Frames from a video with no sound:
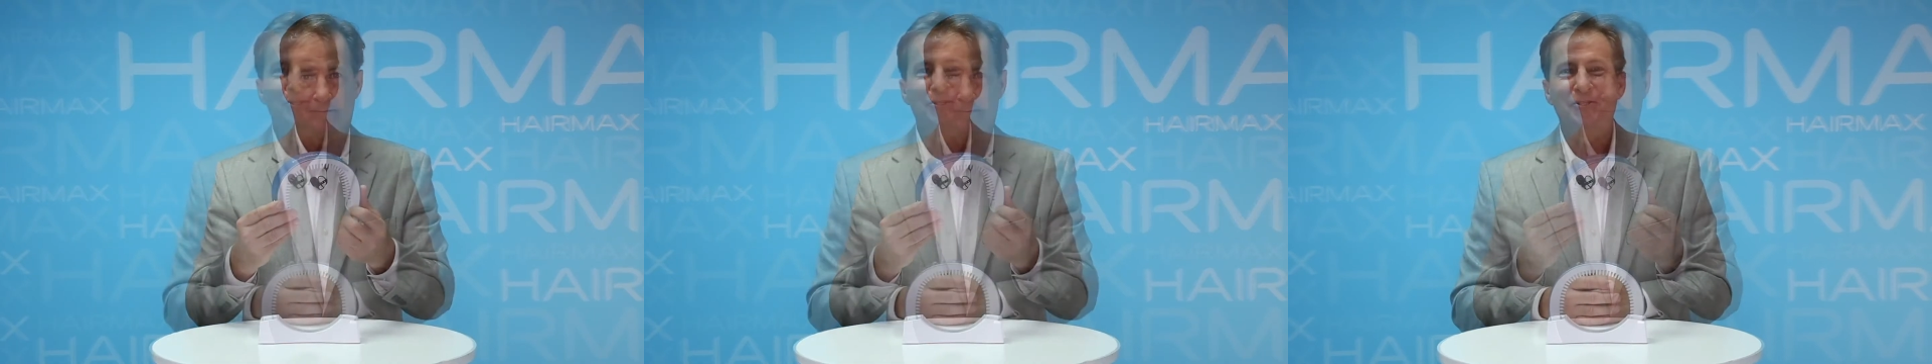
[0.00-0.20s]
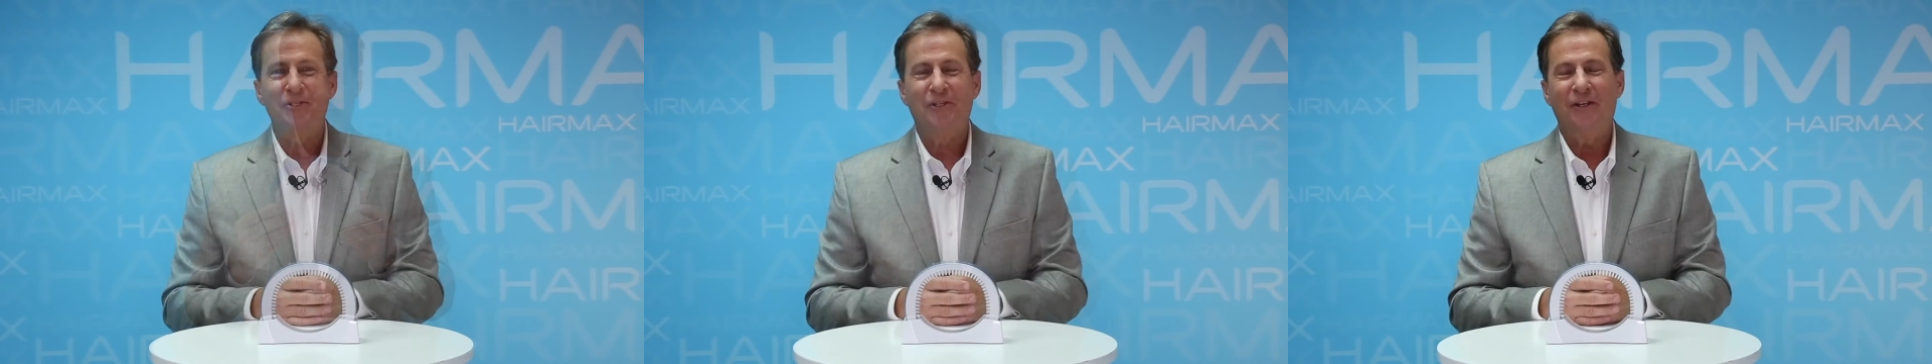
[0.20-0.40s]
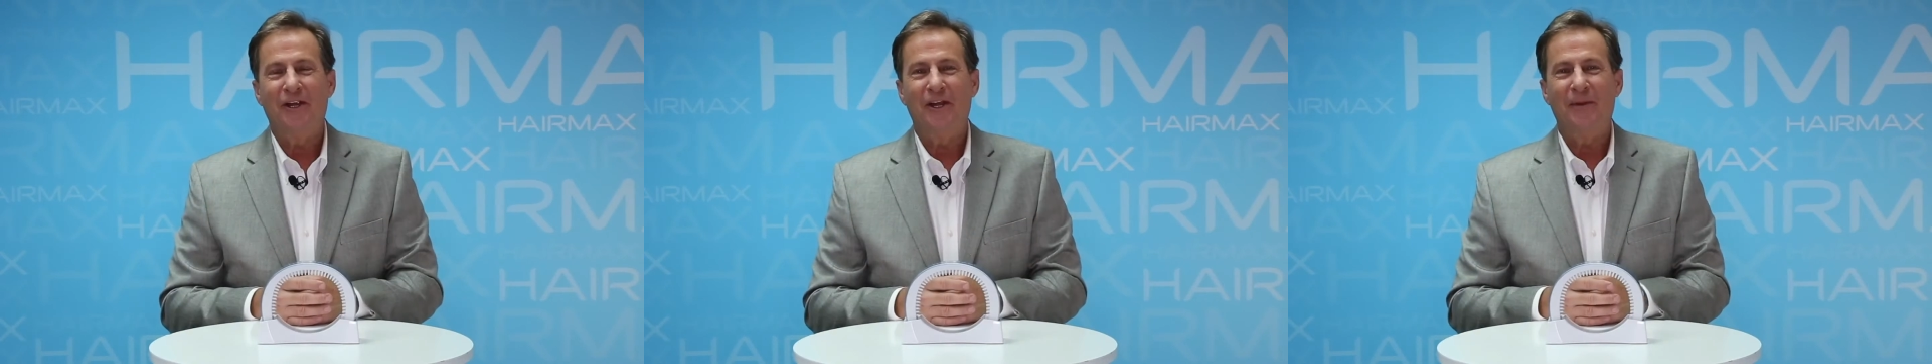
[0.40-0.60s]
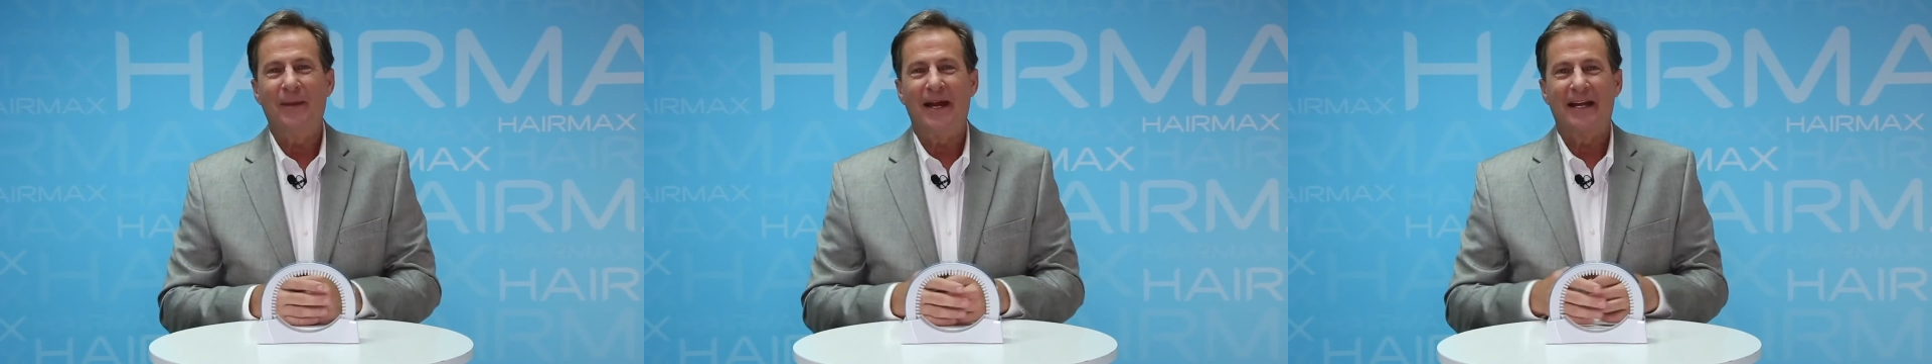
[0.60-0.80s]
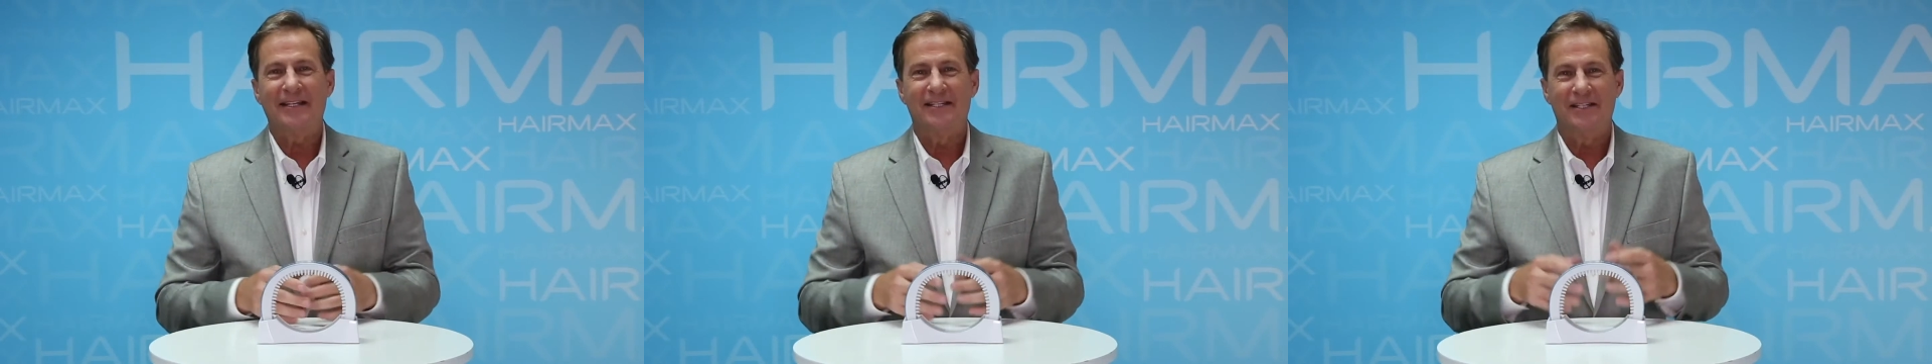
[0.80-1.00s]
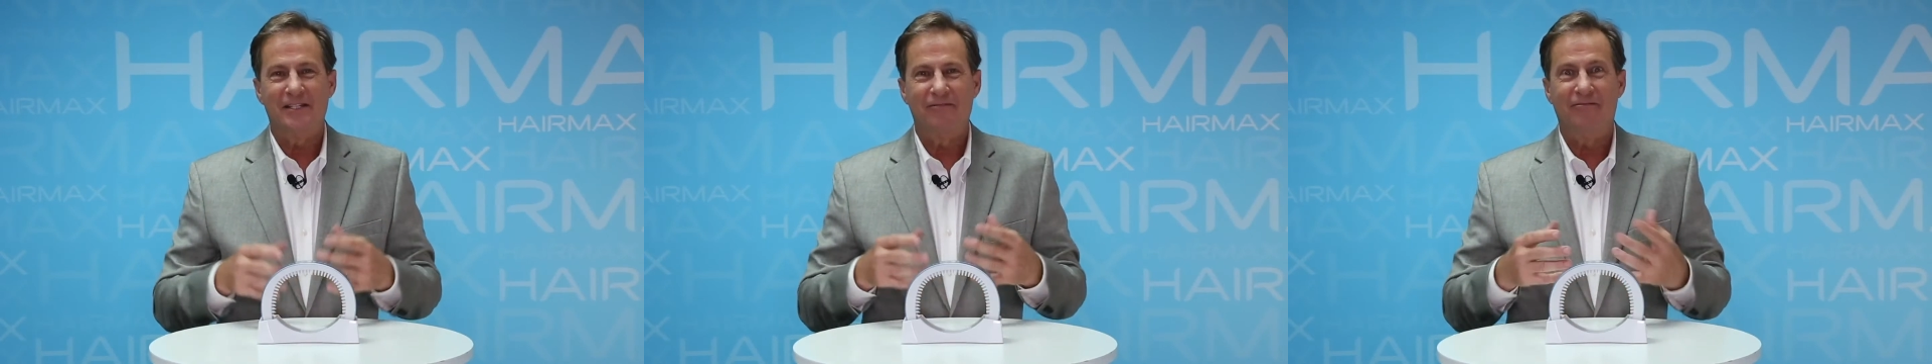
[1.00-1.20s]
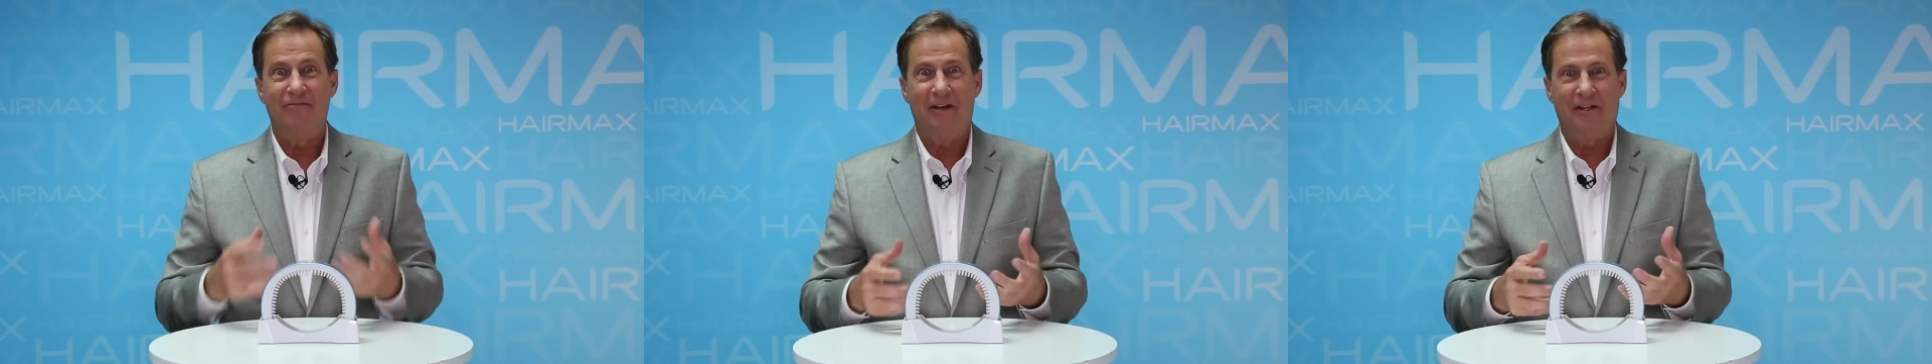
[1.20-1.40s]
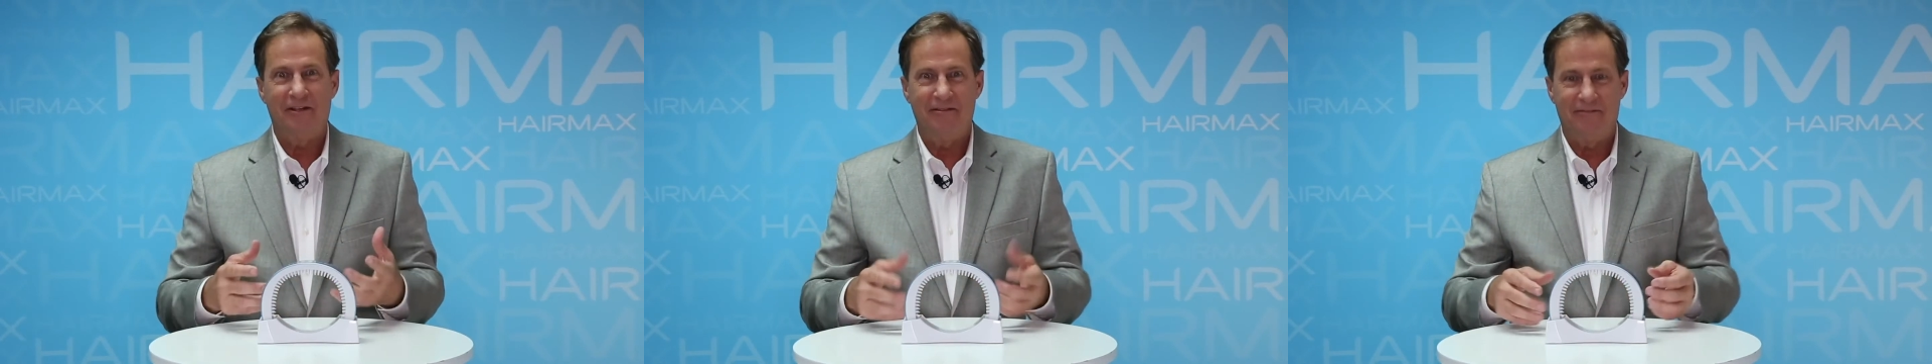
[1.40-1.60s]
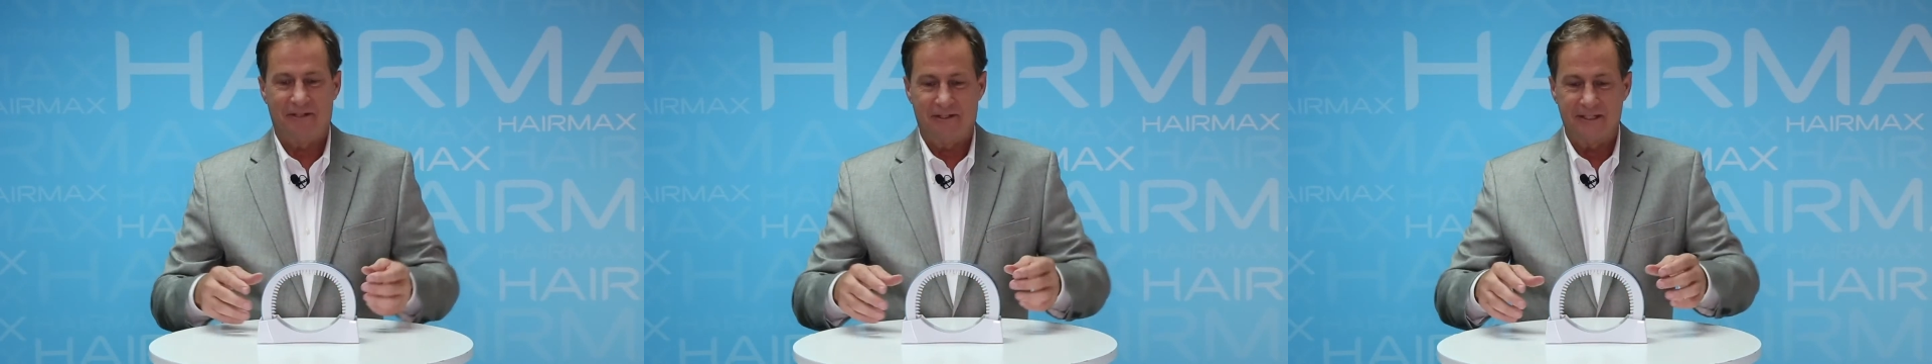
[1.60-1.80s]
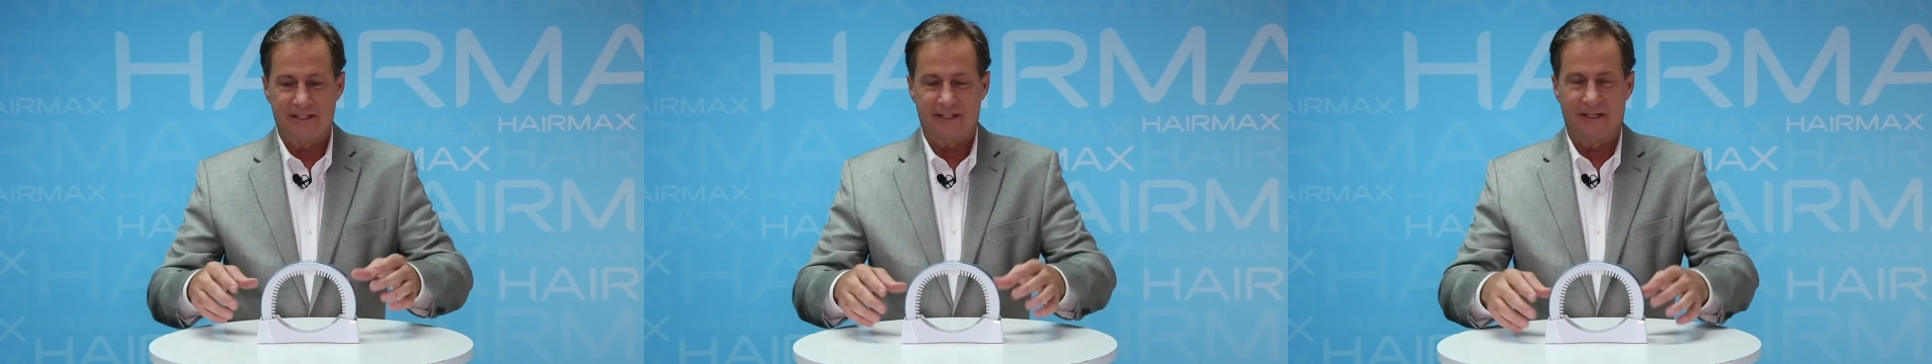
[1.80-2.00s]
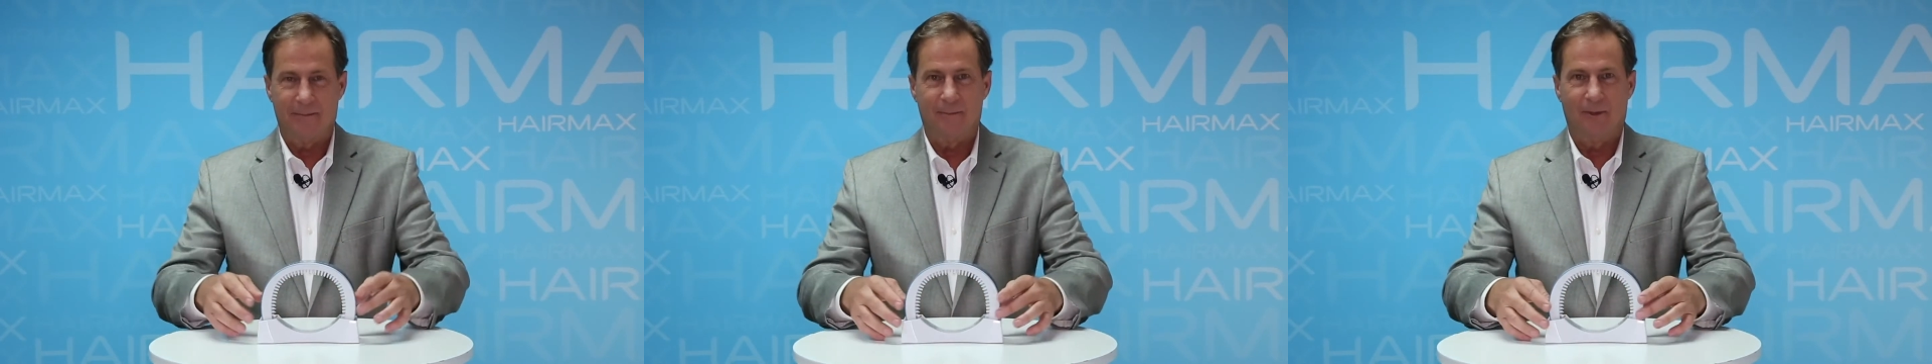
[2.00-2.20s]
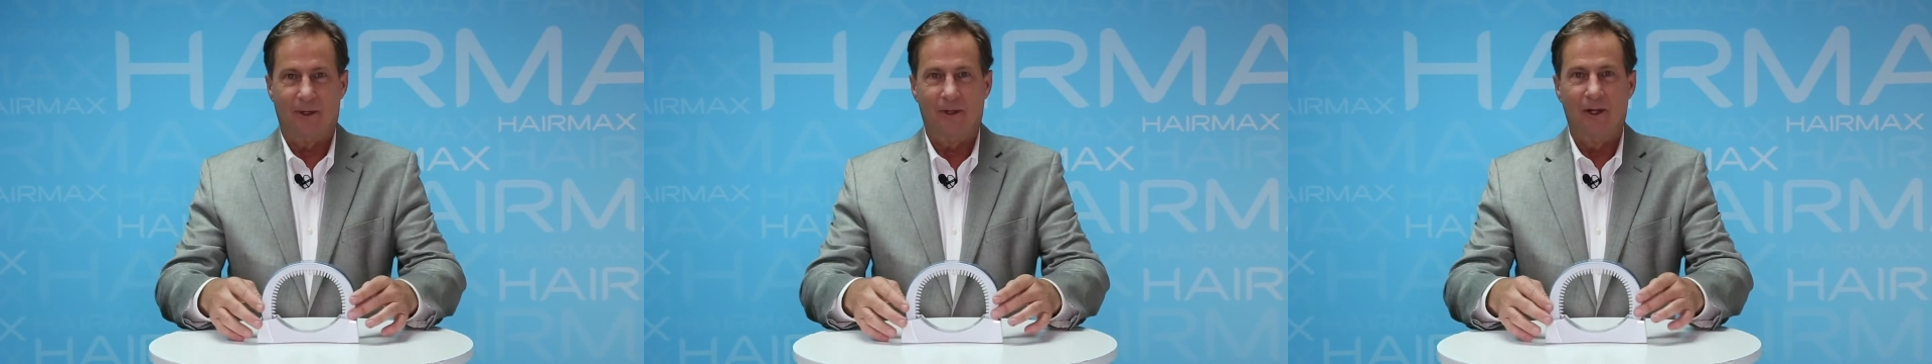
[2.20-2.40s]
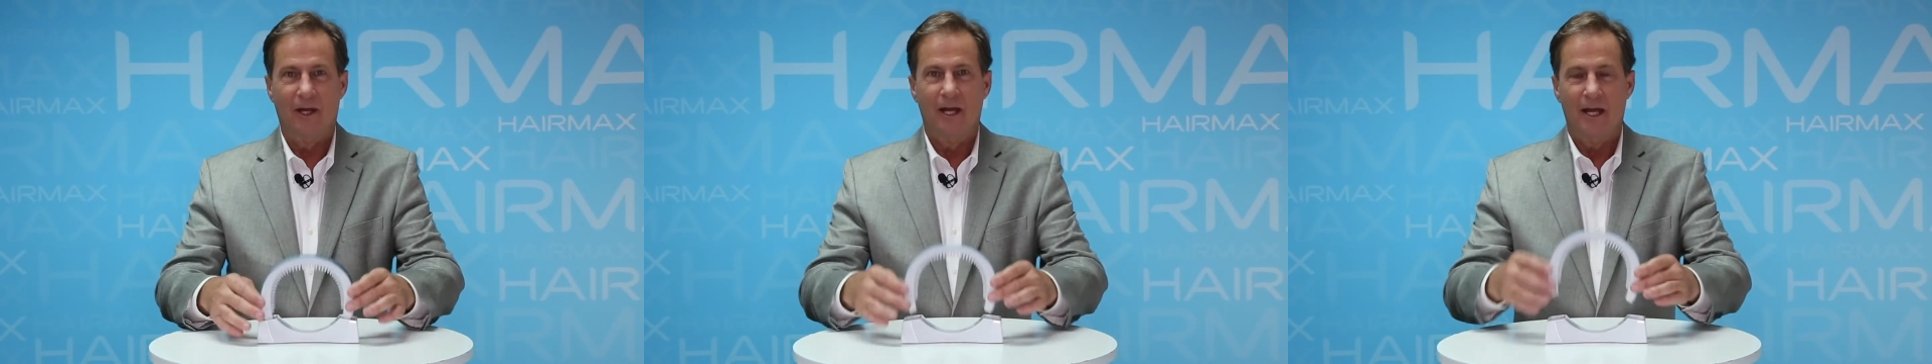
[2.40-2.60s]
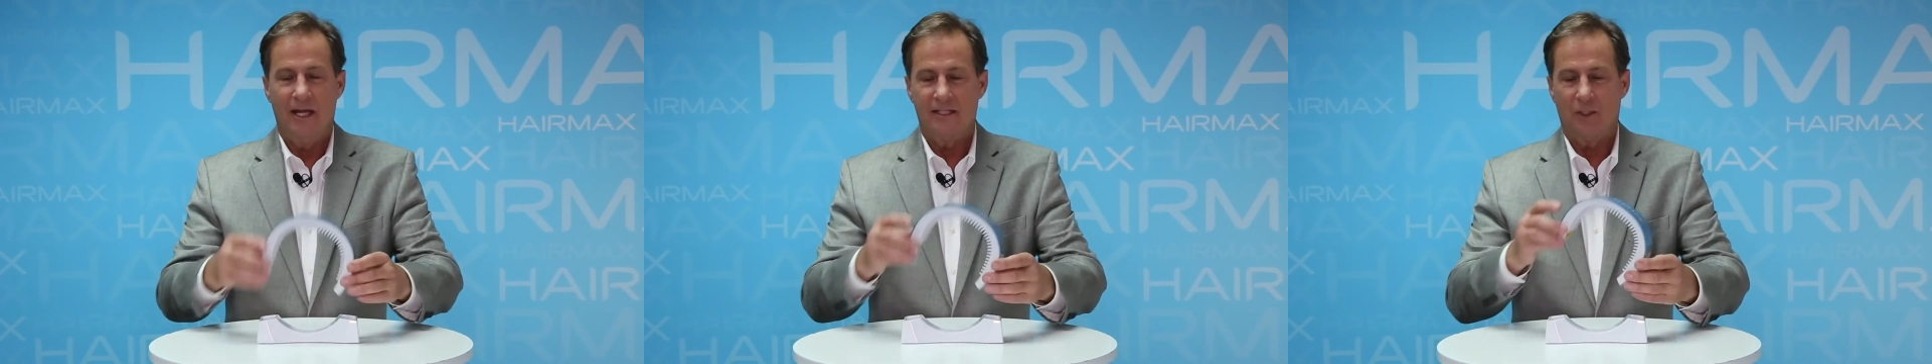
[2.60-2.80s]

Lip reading: Using your HairMax is very, very simple.